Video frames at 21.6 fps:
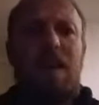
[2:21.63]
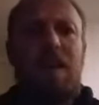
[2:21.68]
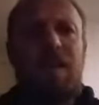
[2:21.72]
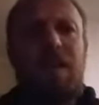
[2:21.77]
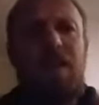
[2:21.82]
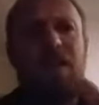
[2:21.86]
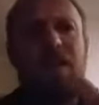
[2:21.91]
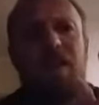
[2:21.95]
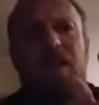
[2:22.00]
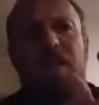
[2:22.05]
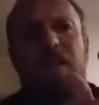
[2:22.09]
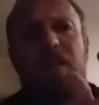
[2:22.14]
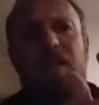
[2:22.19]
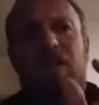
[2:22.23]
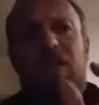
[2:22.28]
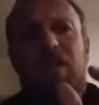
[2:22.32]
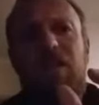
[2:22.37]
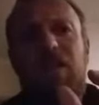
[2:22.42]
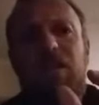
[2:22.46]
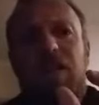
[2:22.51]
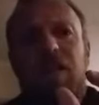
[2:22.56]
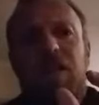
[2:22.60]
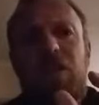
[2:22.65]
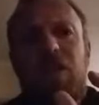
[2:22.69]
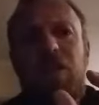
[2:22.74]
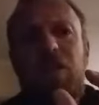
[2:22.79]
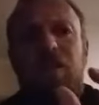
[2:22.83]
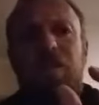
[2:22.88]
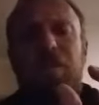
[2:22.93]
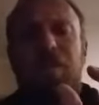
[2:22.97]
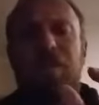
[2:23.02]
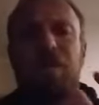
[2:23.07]
These are little
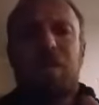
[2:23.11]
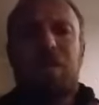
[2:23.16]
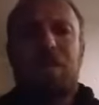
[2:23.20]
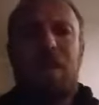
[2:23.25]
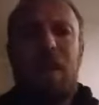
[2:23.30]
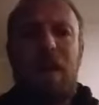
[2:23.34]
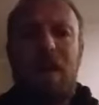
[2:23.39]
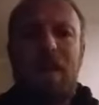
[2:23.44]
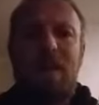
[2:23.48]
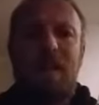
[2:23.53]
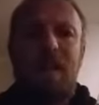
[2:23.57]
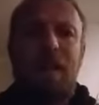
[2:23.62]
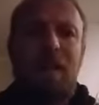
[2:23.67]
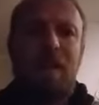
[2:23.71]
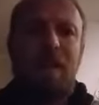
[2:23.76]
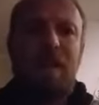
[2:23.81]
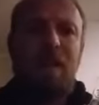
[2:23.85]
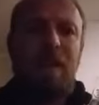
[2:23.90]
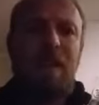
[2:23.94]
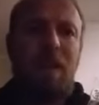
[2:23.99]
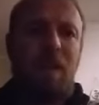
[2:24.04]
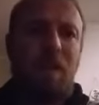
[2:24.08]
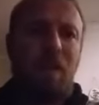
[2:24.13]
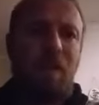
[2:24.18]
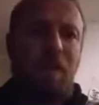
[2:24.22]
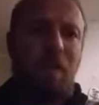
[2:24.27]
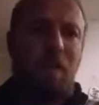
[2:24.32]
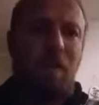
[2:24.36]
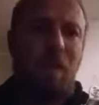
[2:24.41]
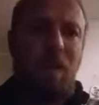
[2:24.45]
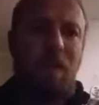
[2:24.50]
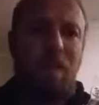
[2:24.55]
cubes packed in little
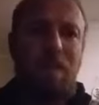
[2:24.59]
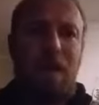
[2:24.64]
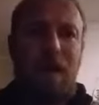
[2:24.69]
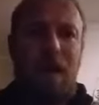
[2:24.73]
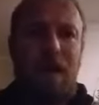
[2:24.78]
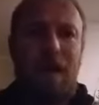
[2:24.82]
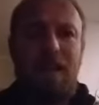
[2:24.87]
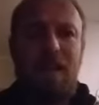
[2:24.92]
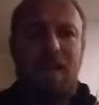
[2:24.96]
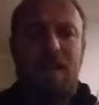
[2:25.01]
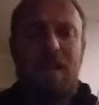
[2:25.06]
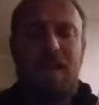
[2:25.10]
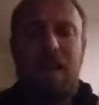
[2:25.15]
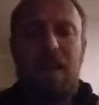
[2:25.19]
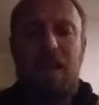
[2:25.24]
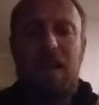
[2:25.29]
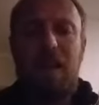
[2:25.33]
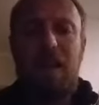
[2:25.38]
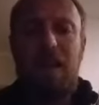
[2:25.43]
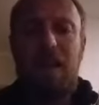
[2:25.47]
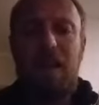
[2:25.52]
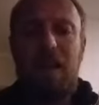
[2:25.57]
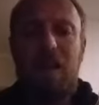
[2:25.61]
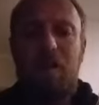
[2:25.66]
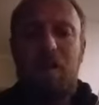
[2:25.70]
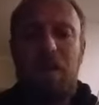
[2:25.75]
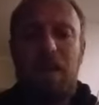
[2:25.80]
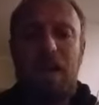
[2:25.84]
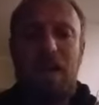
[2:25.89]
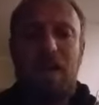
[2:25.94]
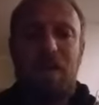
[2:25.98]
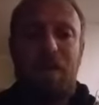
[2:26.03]
foil packets, and
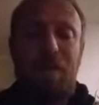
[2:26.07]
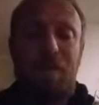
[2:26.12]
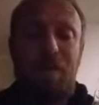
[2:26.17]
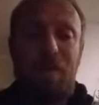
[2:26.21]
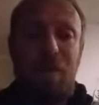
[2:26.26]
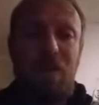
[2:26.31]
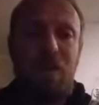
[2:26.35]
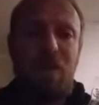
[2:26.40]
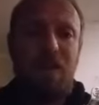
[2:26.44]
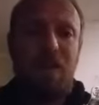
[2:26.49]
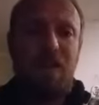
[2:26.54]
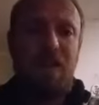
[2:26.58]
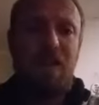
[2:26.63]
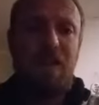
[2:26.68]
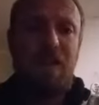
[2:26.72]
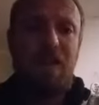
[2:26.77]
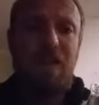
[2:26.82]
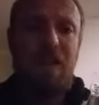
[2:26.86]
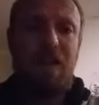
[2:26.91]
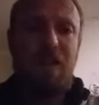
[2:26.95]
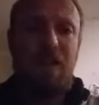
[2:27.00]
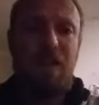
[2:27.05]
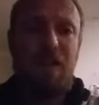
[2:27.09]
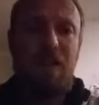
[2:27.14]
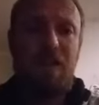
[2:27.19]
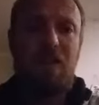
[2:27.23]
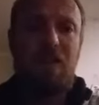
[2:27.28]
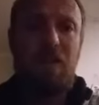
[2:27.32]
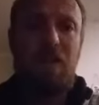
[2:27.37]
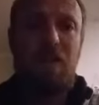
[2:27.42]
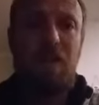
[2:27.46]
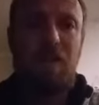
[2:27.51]
we have personally seen
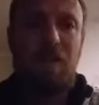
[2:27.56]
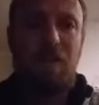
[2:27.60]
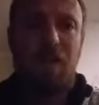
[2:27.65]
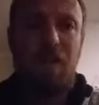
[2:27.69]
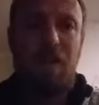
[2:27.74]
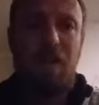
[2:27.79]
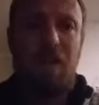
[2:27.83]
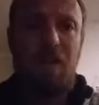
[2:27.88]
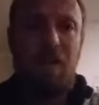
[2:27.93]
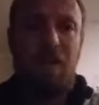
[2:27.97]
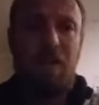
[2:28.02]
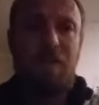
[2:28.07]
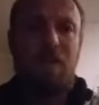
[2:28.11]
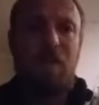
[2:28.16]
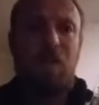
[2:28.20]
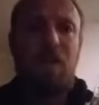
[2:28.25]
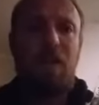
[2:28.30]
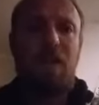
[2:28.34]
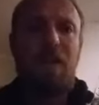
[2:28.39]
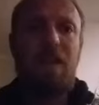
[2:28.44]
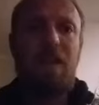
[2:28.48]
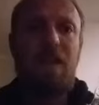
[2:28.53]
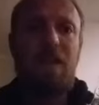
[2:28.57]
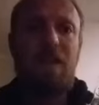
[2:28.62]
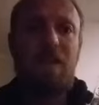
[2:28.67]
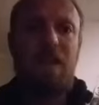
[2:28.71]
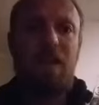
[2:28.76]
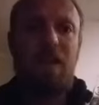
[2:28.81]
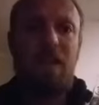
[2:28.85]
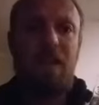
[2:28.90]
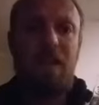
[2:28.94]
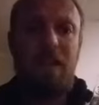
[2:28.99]
these cubes last for years
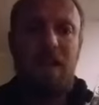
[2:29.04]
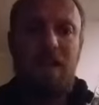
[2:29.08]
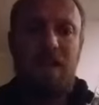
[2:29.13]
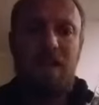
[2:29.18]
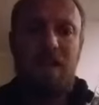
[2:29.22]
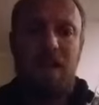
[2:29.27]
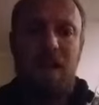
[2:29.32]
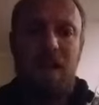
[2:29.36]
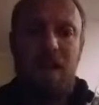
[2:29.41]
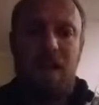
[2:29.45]
and years.